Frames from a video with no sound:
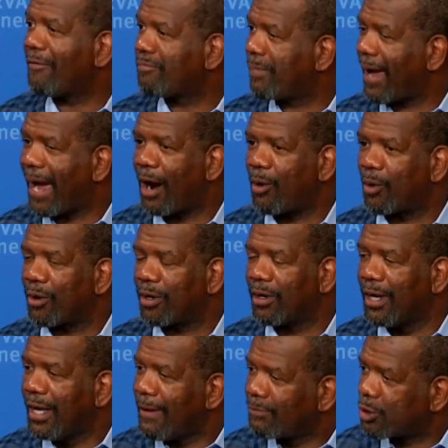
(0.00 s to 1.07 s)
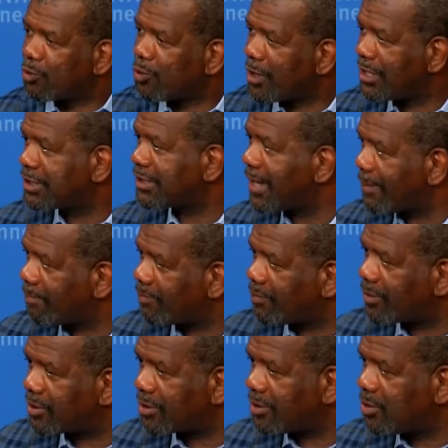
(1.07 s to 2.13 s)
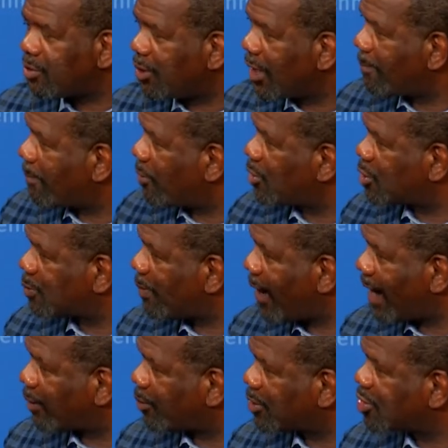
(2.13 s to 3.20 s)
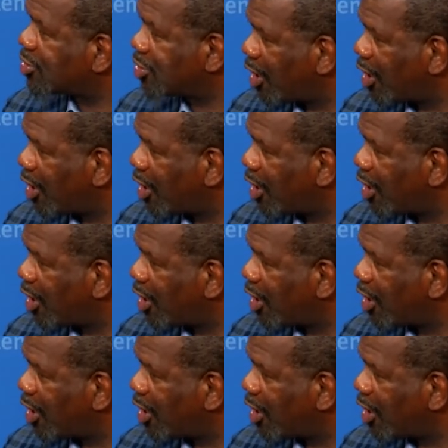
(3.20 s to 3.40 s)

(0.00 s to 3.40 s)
have power. The reason that you get pushed back with